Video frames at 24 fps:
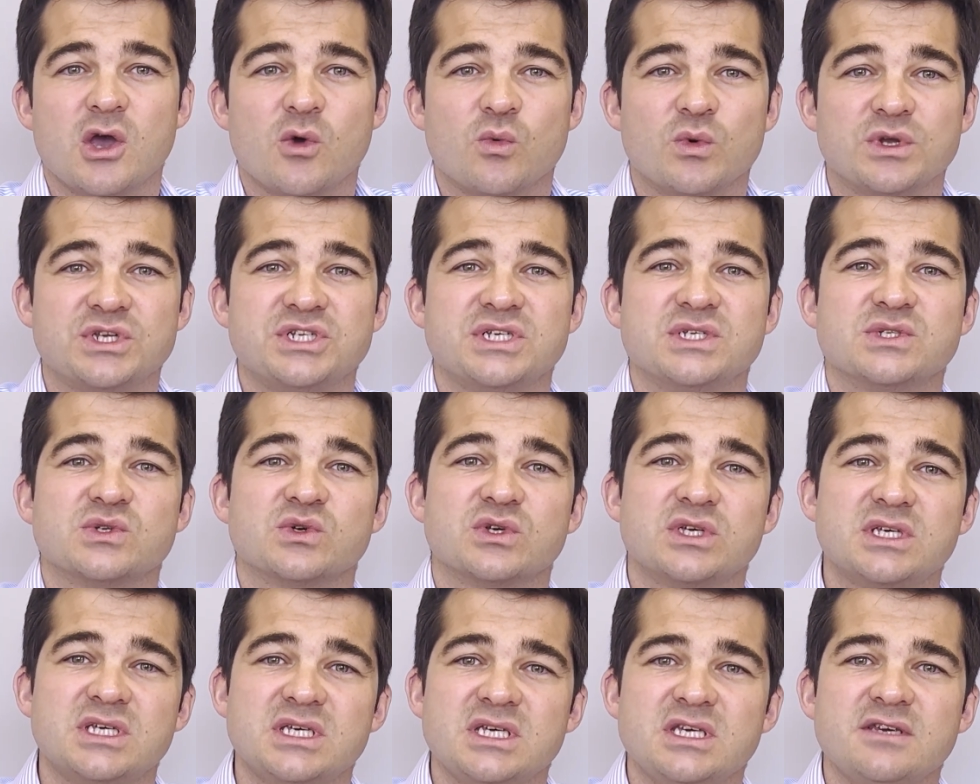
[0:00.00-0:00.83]
which is a
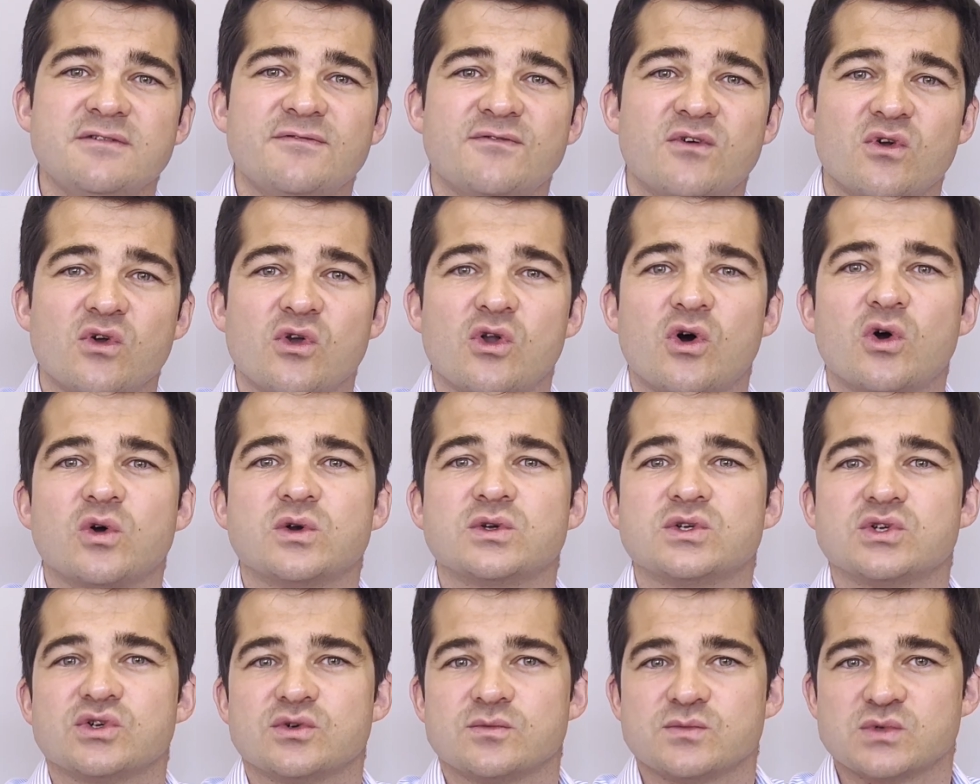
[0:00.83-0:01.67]
key for
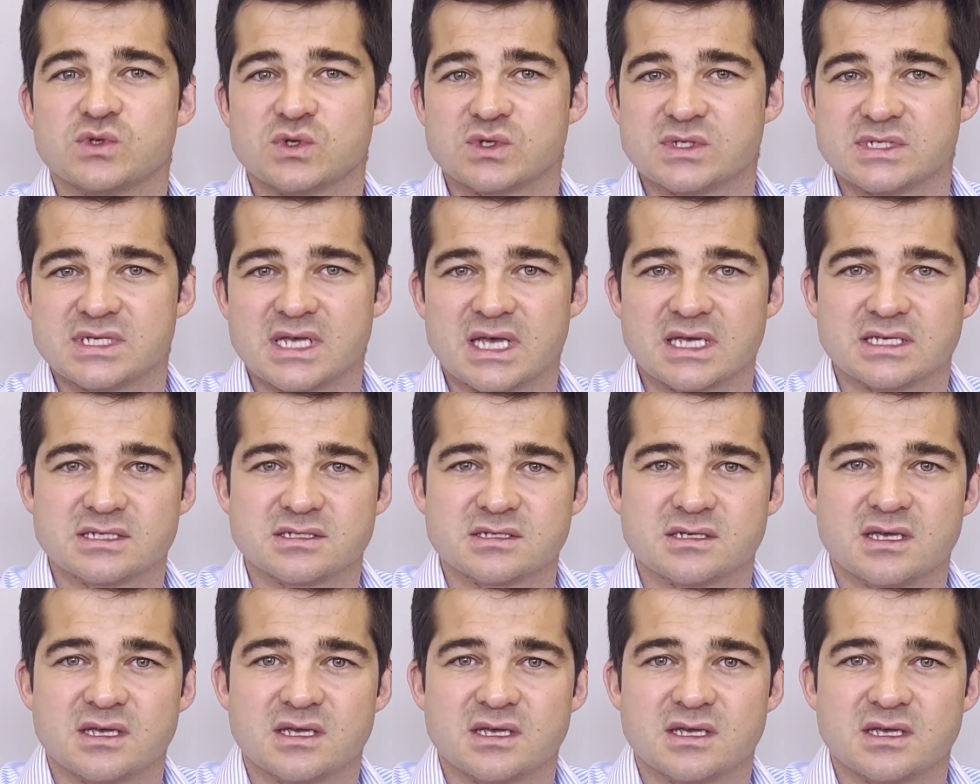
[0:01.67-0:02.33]
long-term success,